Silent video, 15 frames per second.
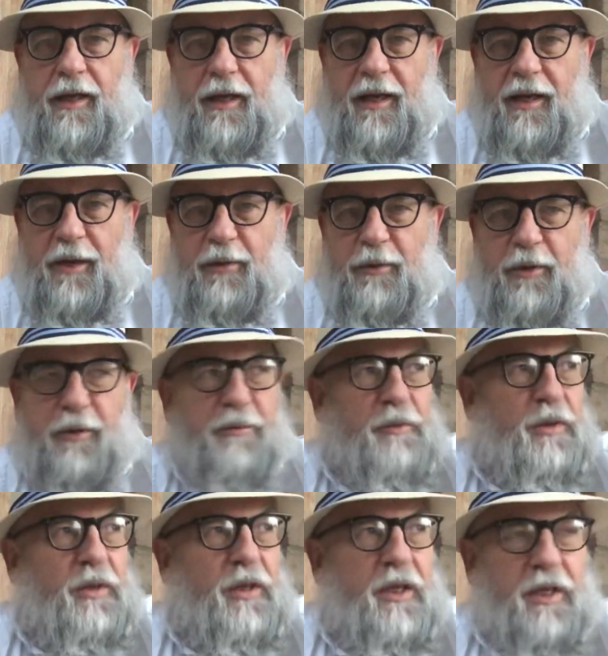Hello, welcome
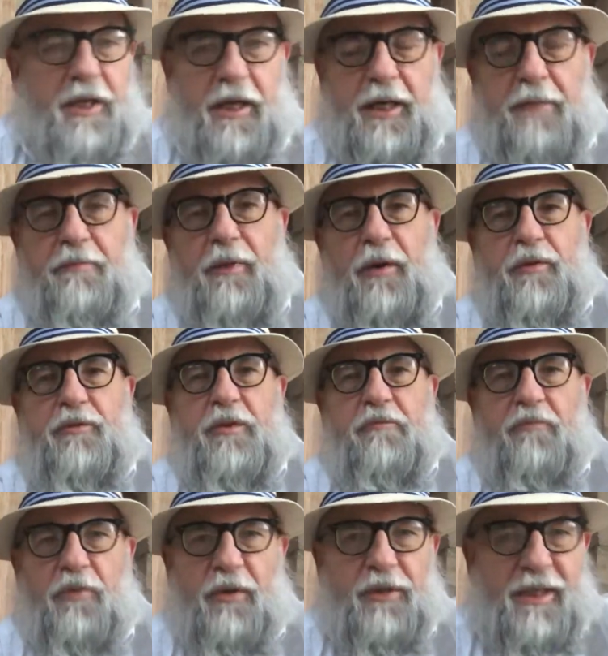to the Daily Poetry
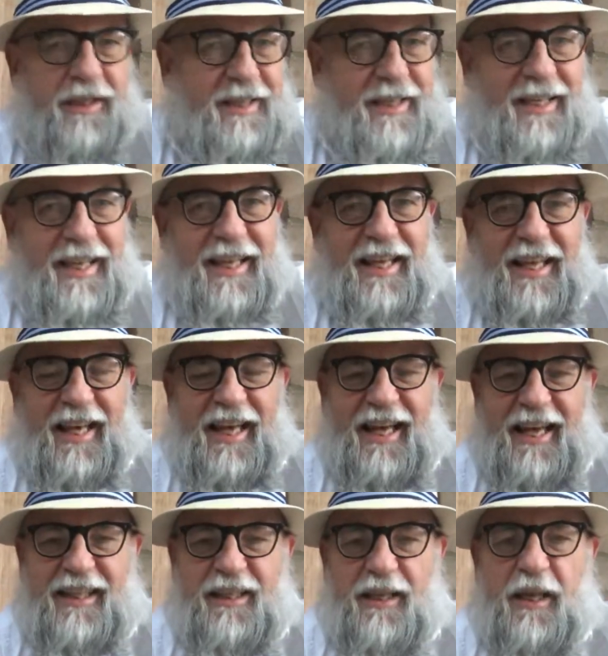Project
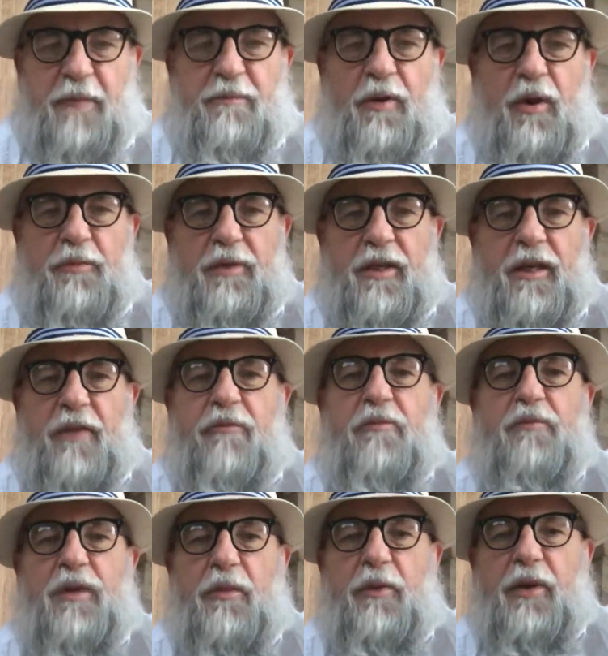and a poem today
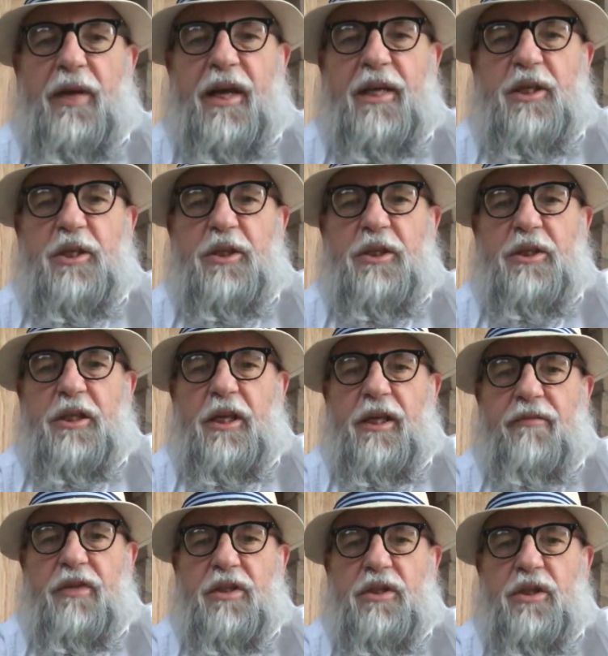from W.H.
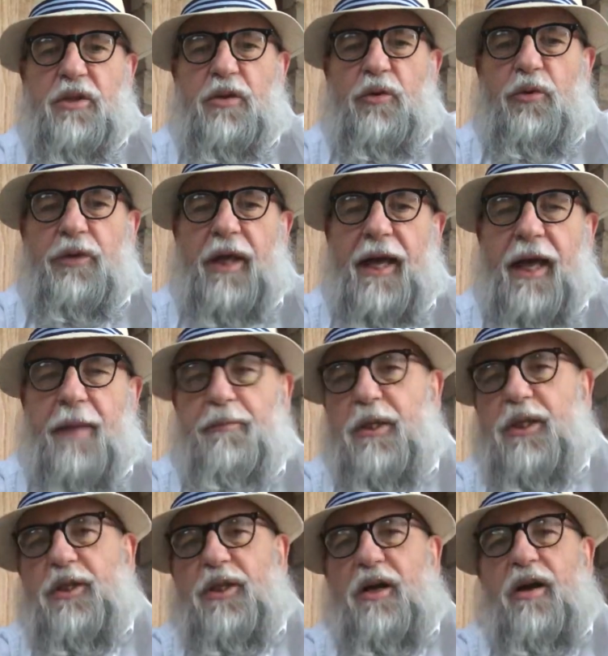Davies. It's called The Happy
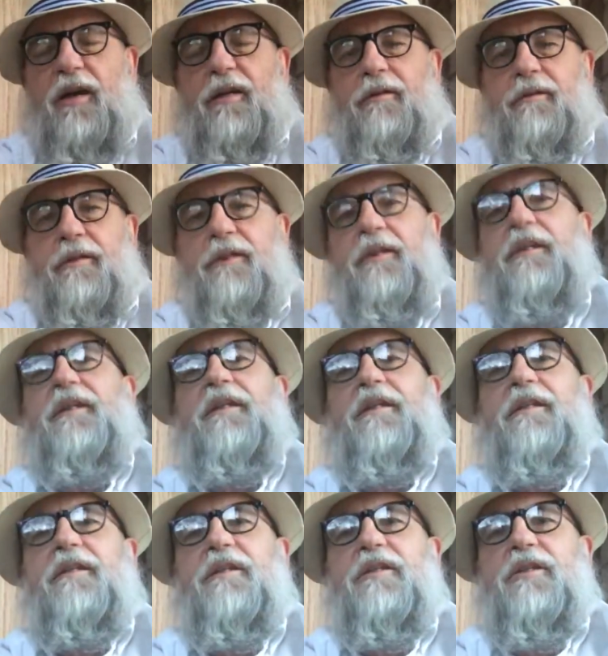Child.
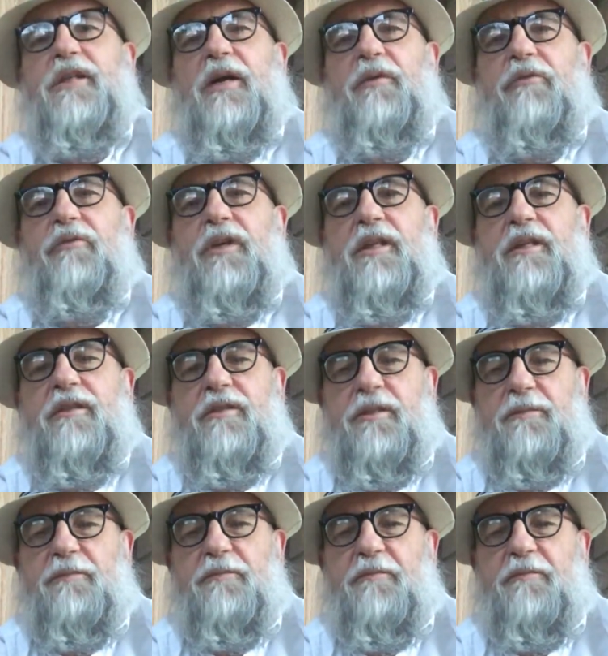This is how it reads.